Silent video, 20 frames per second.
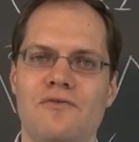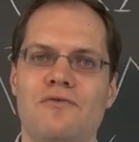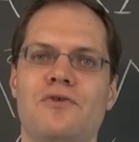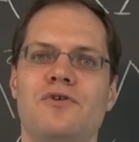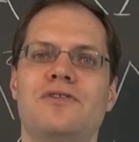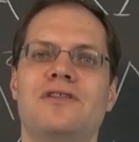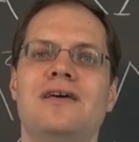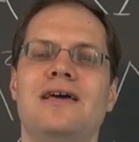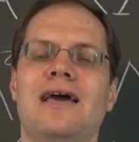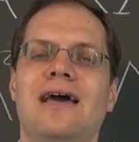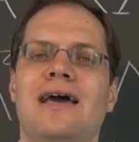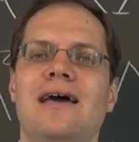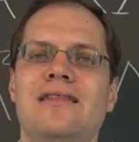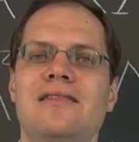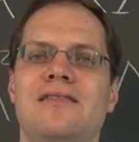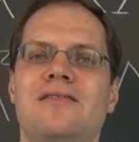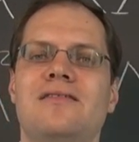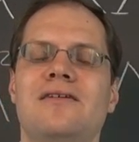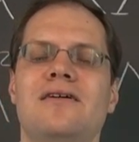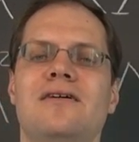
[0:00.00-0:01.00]
for the
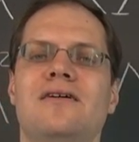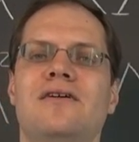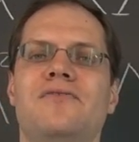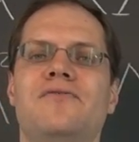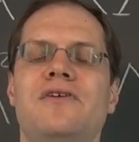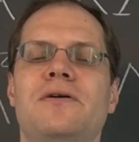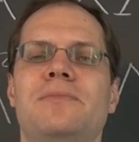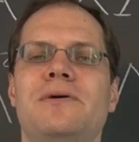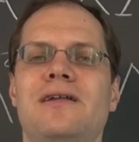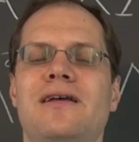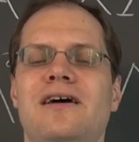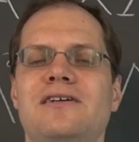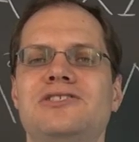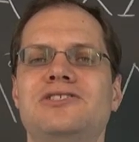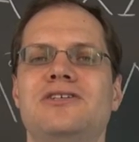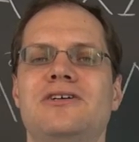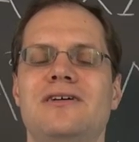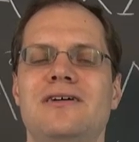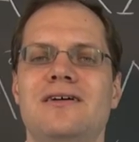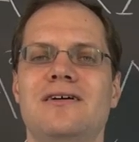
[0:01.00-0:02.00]
nth
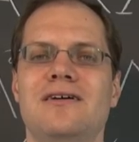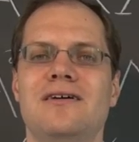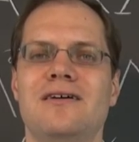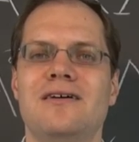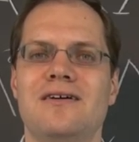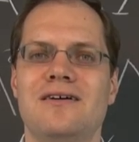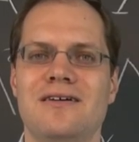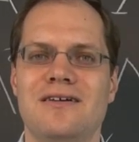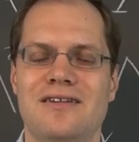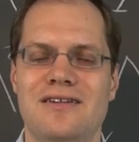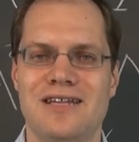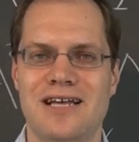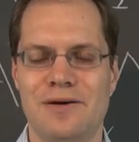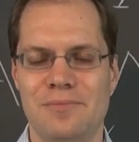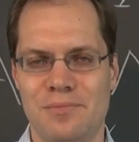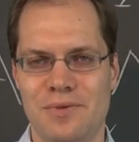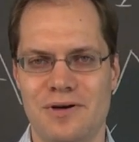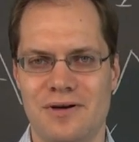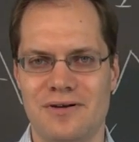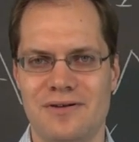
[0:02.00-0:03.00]
Fibonacci
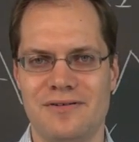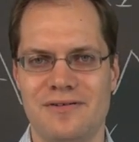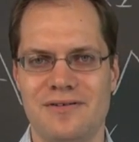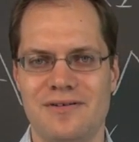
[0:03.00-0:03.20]
number.